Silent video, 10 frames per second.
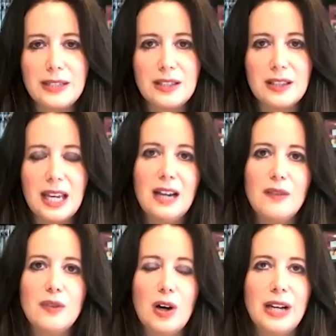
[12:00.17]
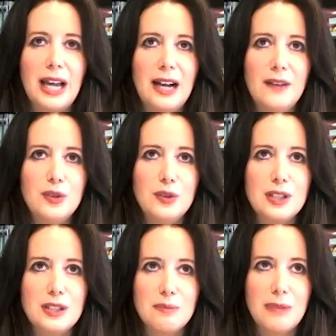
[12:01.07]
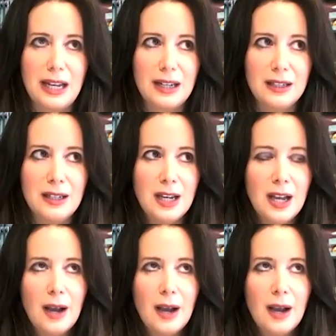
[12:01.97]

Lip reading: that they have gone after this man